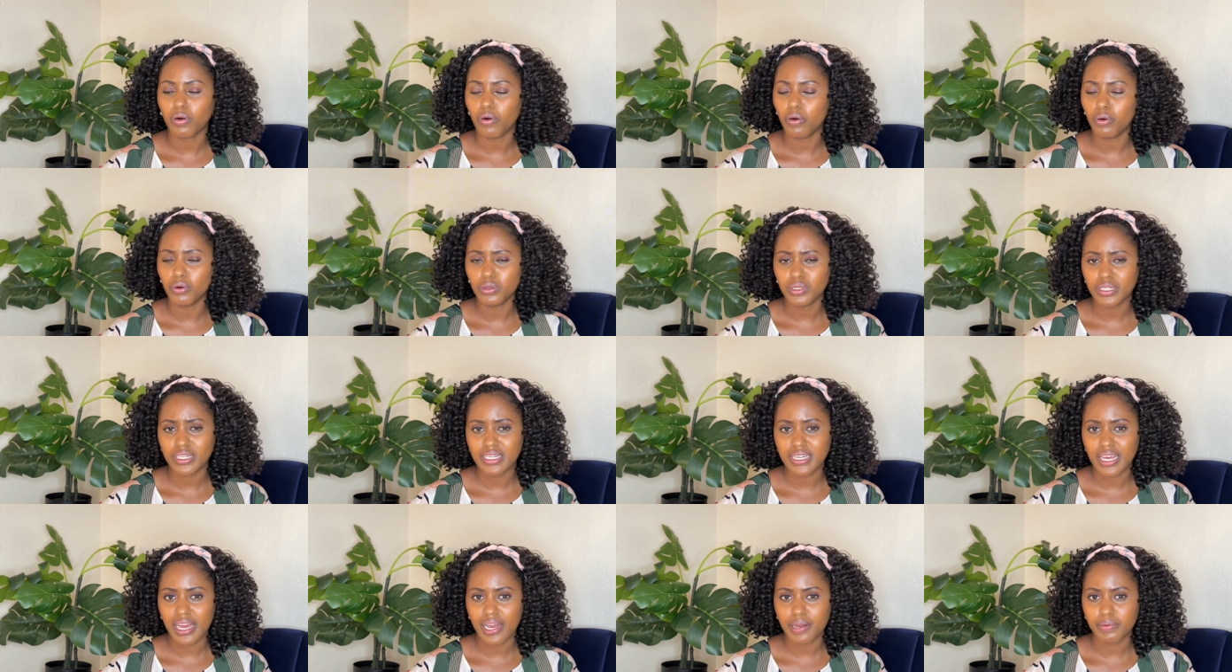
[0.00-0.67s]
all the
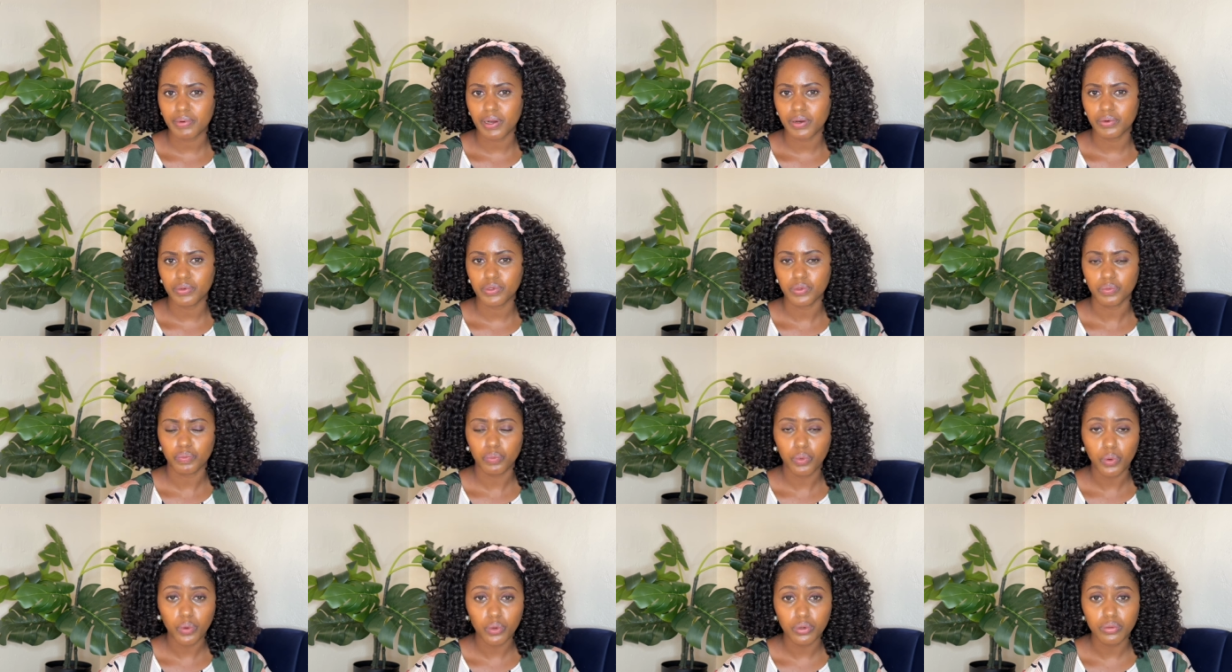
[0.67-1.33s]
time I would
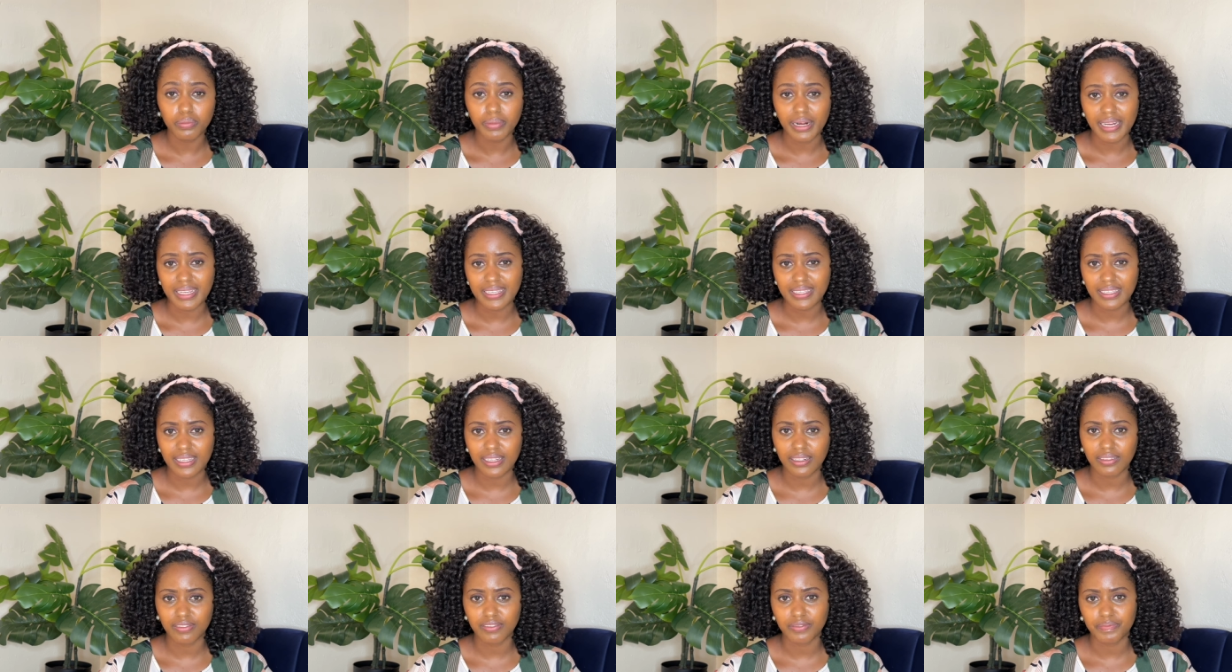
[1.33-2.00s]
pull
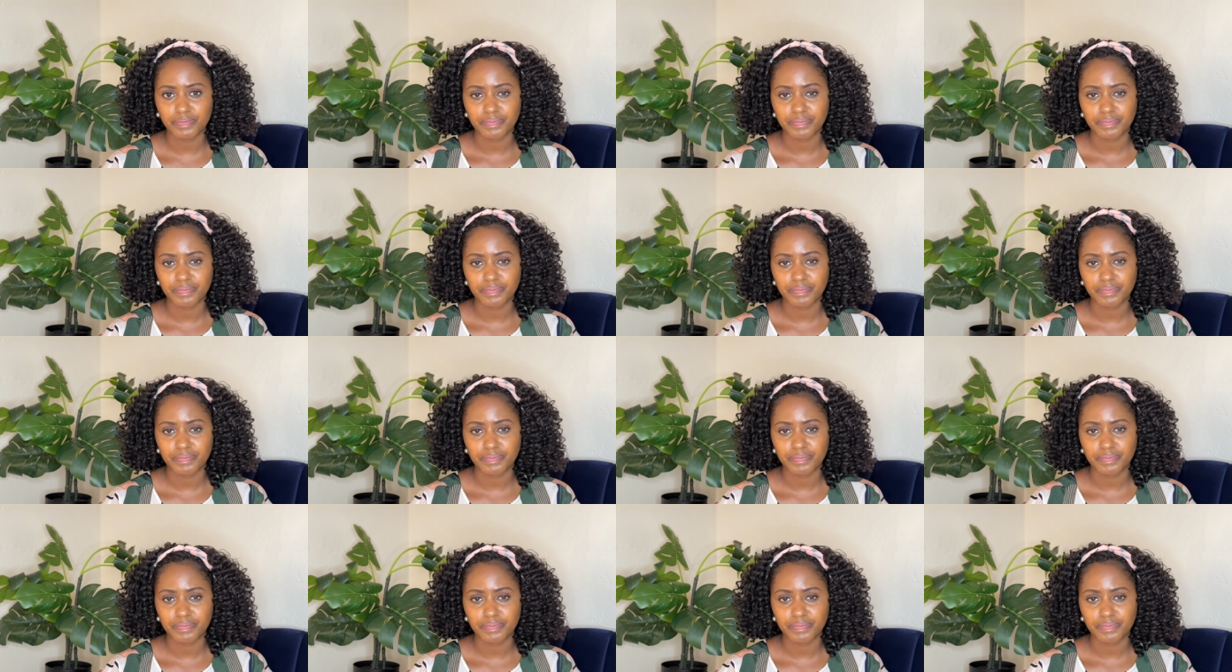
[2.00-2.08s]
myself